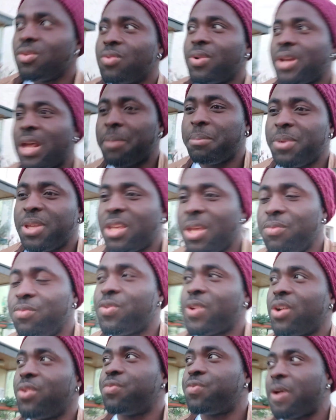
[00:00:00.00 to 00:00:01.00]
when I became
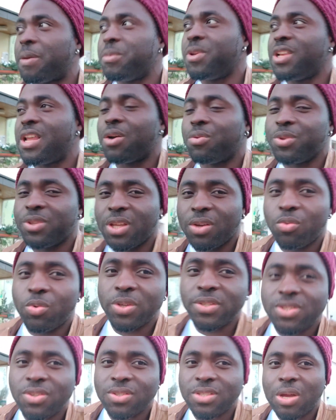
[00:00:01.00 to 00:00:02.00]
very familiar with the
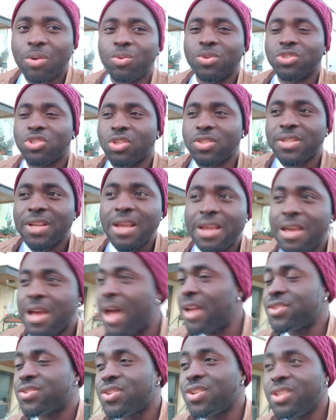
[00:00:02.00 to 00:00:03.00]
questions, I was just
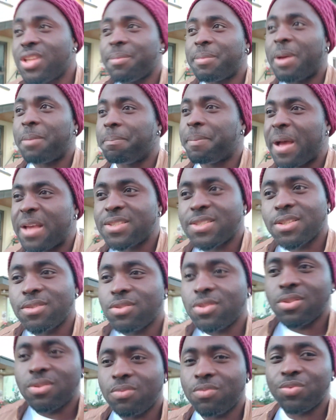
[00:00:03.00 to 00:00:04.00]
answering them and
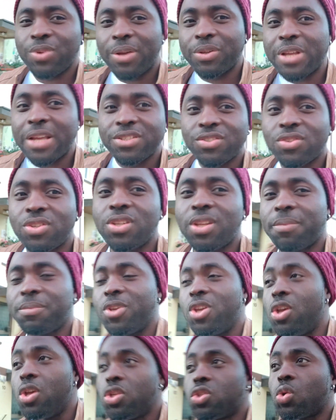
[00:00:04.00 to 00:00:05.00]
answering them.
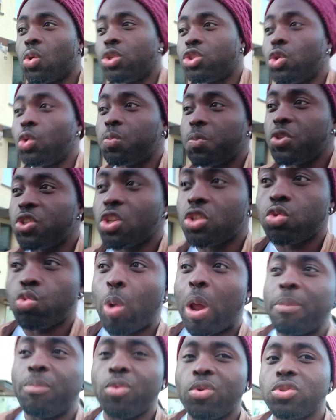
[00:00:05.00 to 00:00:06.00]
So it took me just
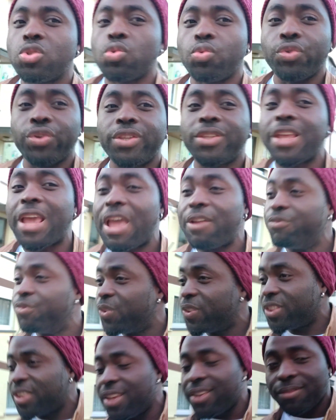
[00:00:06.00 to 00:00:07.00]
1 month to read
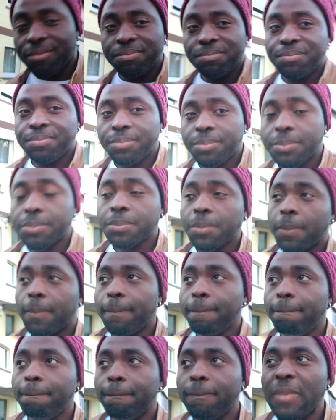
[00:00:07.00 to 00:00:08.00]
everything
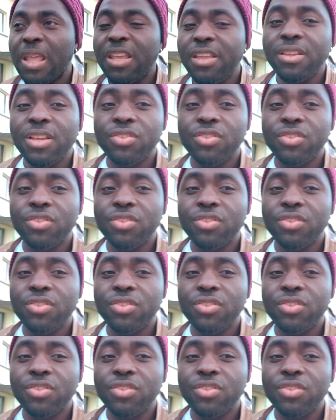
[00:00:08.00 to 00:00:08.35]
in